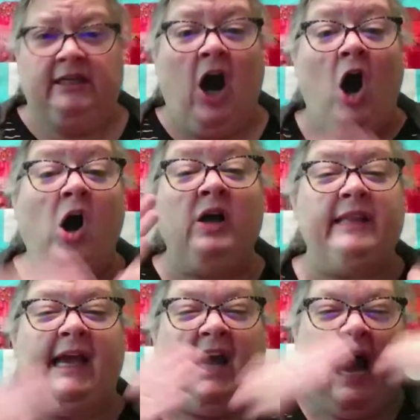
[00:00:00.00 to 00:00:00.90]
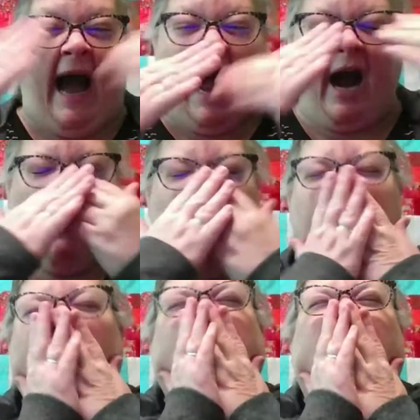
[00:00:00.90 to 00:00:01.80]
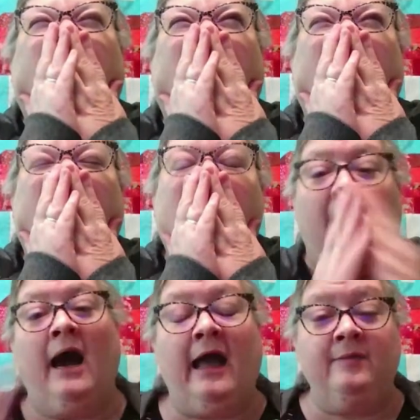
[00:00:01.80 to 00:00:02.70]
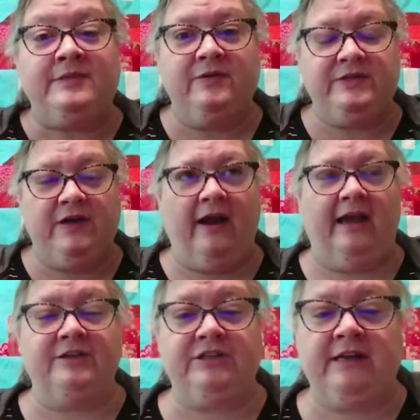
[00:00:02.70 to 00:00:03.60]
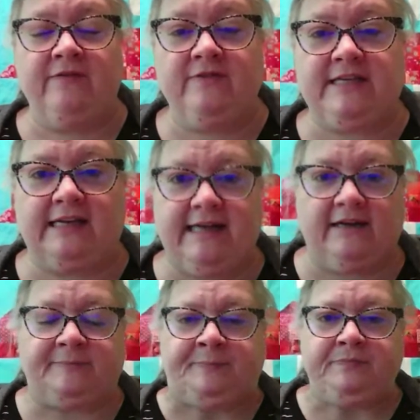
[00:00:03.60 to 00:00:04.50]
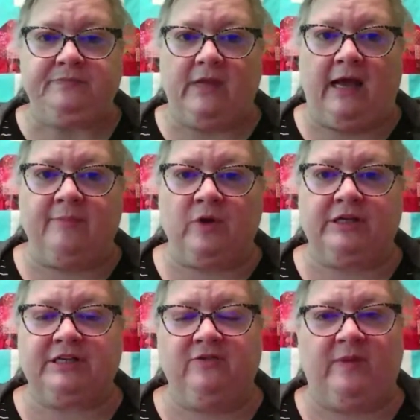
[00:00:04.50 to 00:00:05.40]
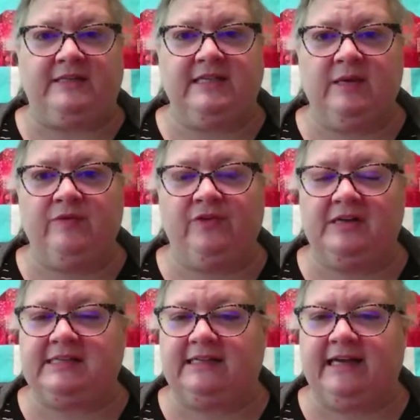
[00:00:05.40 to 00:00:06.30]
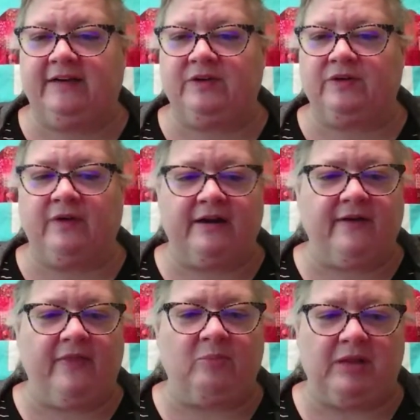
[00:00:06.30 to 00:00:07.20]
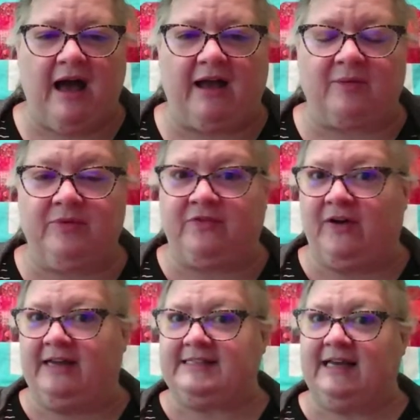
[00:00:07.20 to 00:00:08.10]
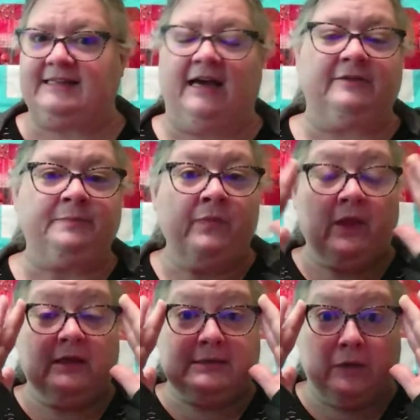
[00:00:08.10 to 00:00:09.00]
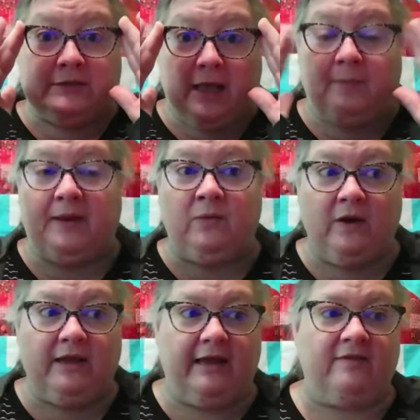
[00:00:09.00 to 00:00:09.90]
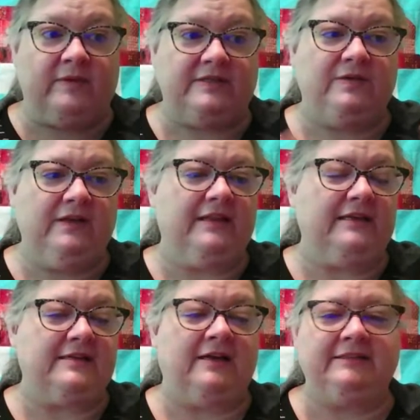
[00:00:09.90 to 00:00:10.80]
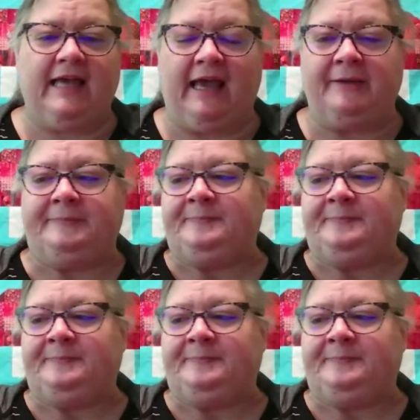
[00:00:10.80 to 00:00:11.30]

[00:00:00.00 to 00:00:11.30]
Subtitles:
Holy cow. I am so sorry. I should never have sat down. Or I should have made tea before I sat down, or run around the block before I sat down, because I was up and working and been doing things all day.